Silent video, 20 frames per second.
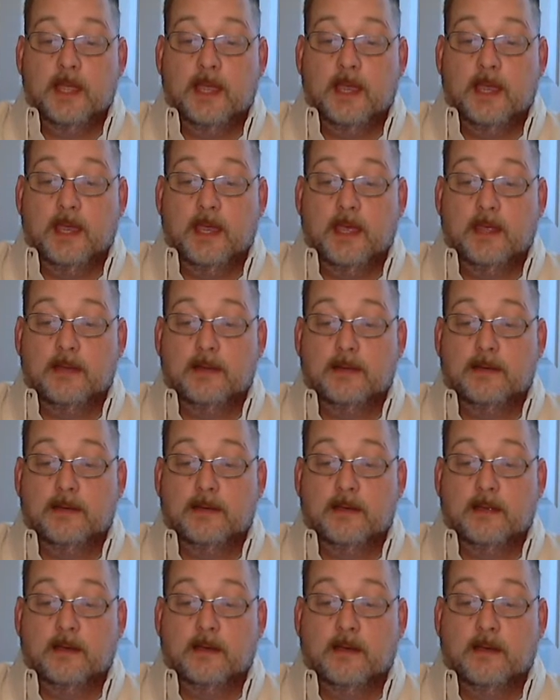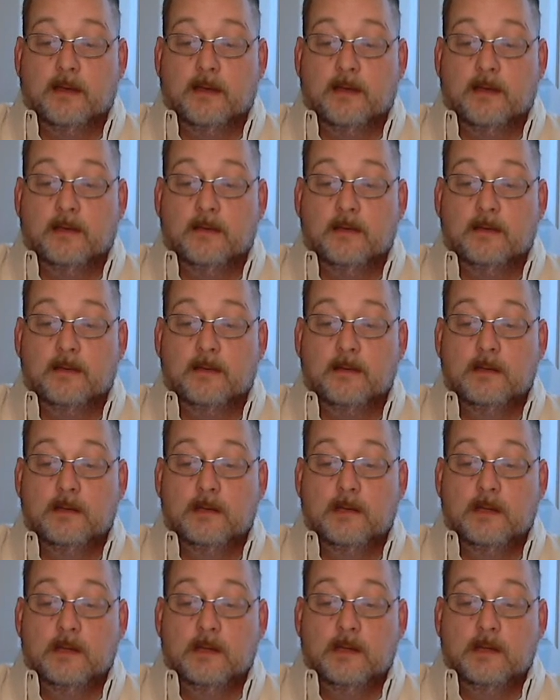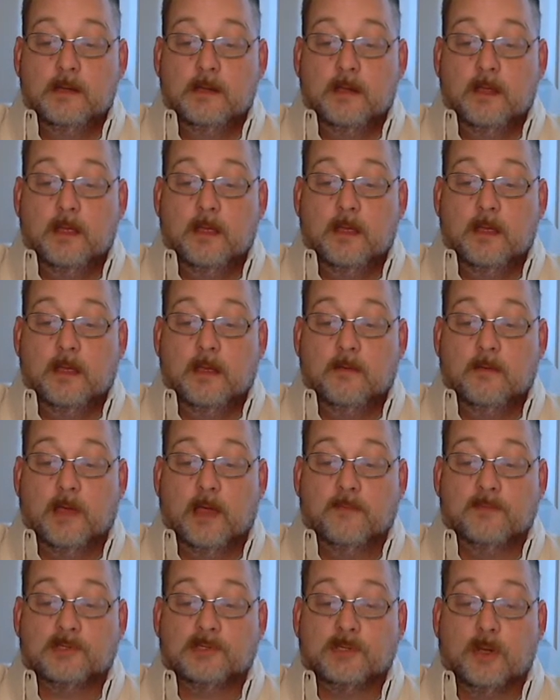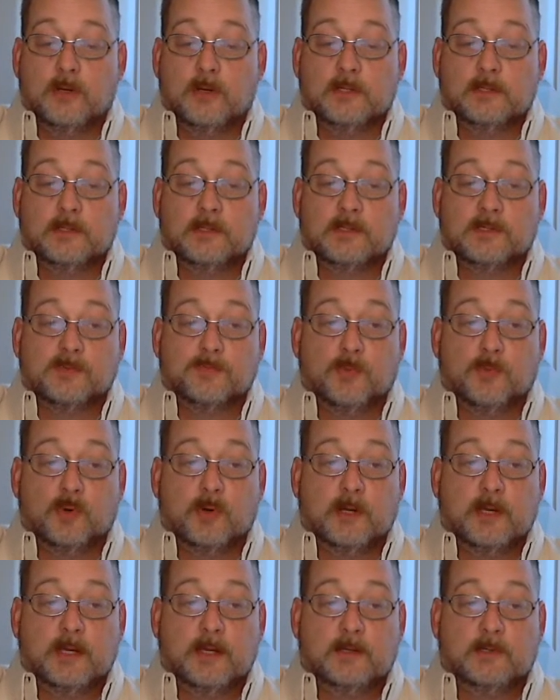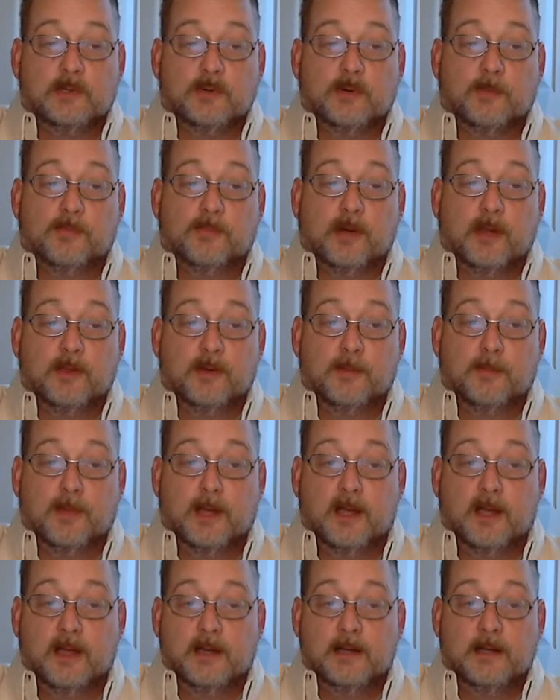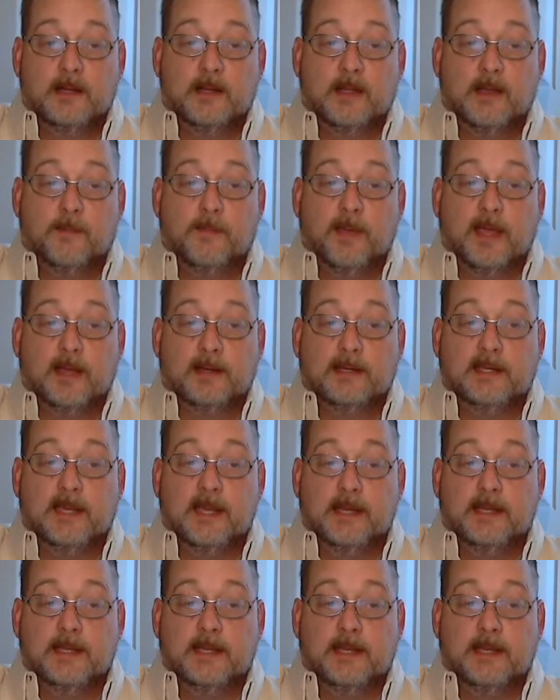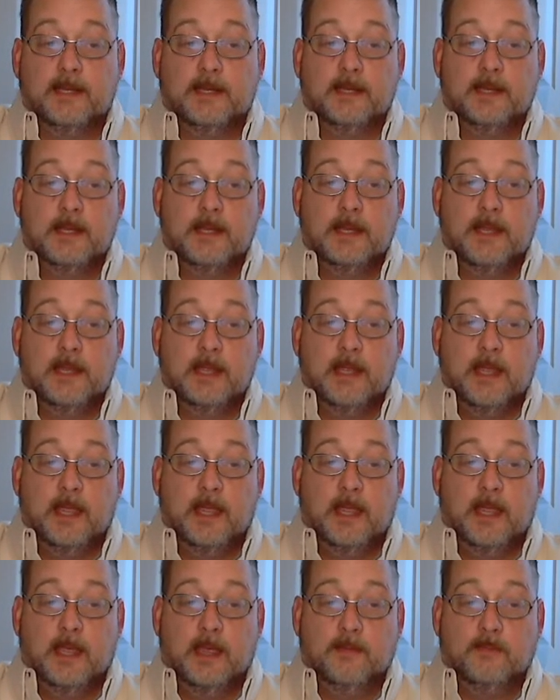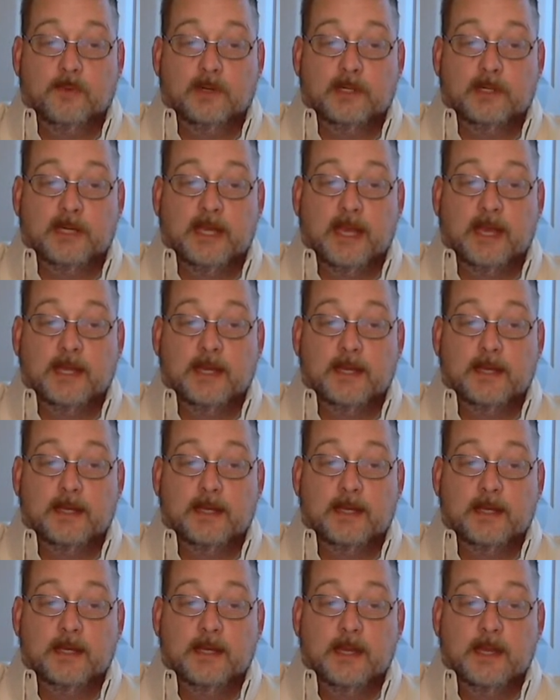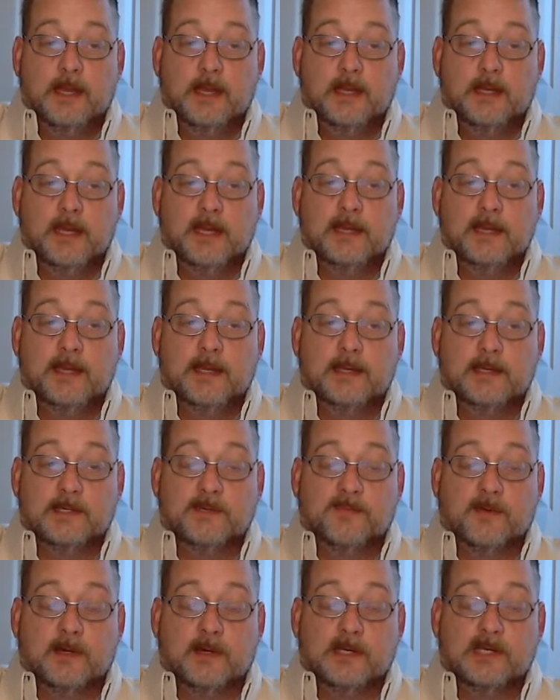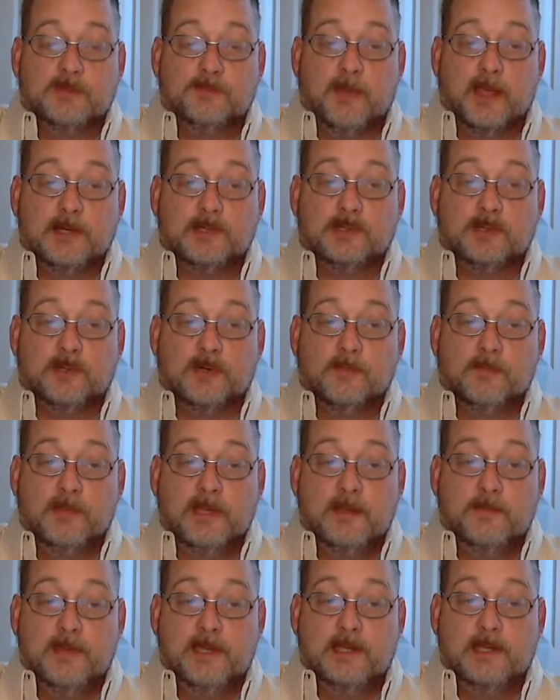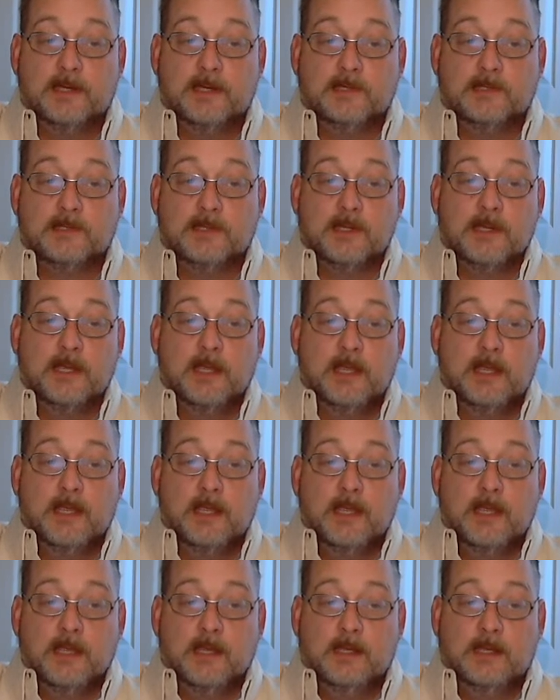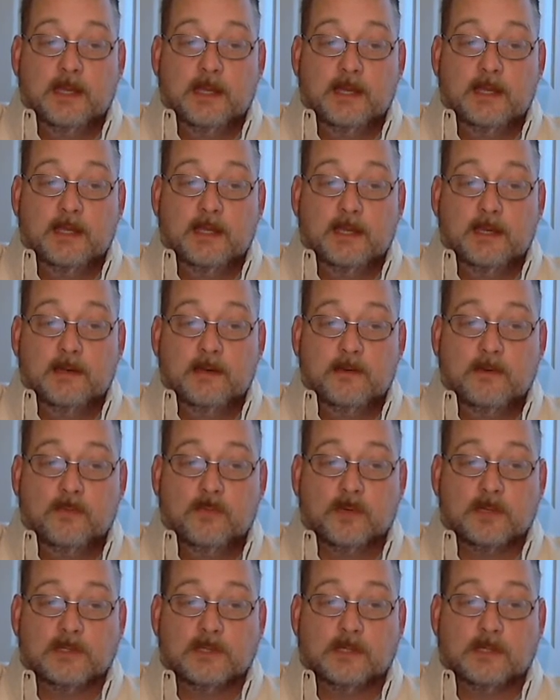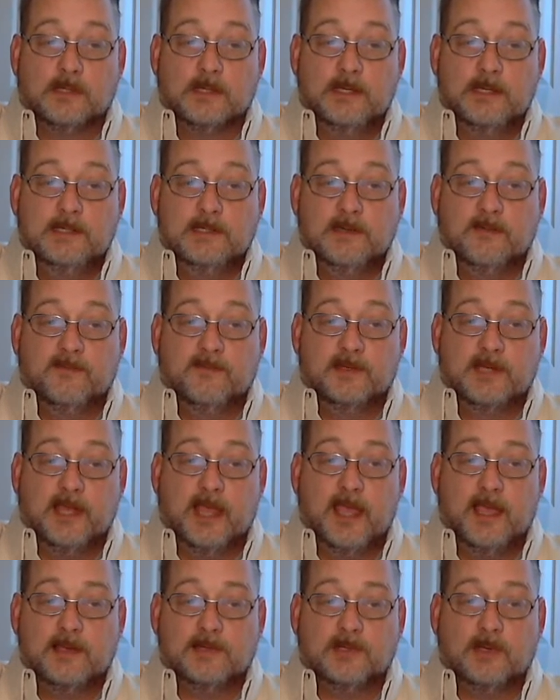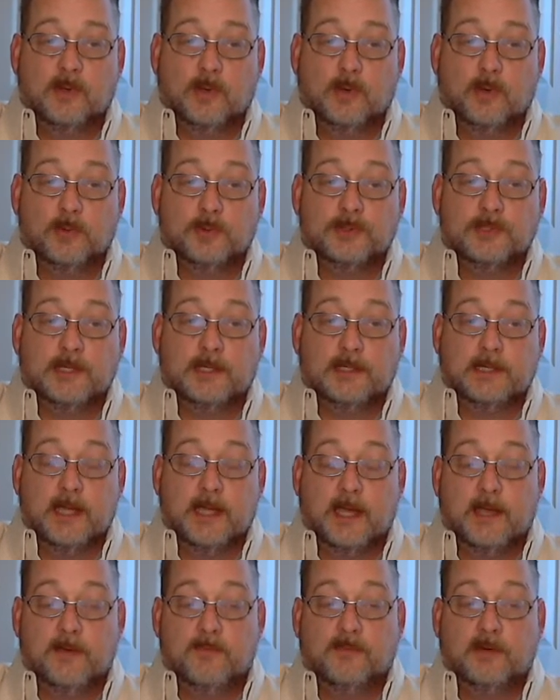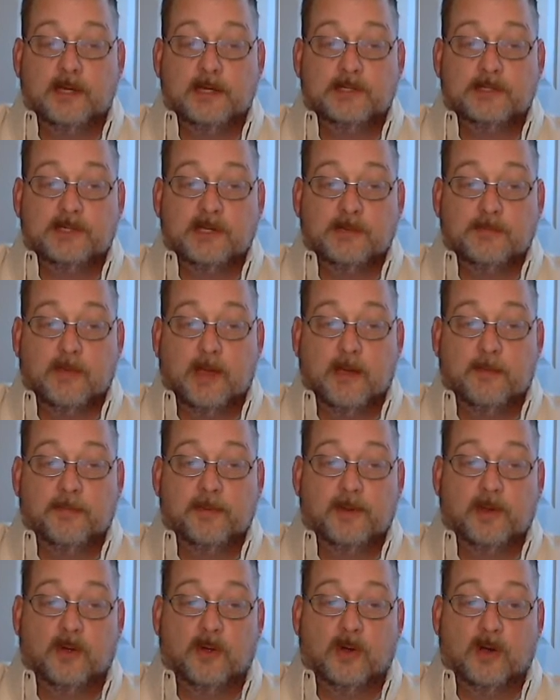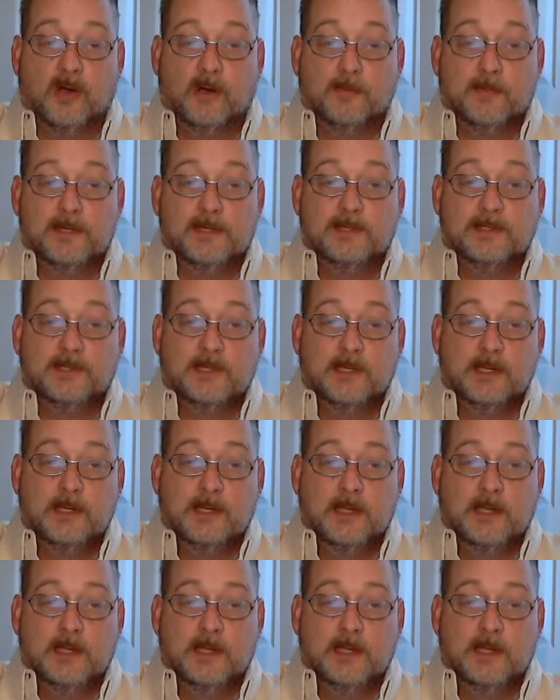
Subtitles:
And I was talking this morning to a brother of mine about Gideon. And when Gideon is very special to me, because Gideon was the least of his households, and God raised him up in the armies.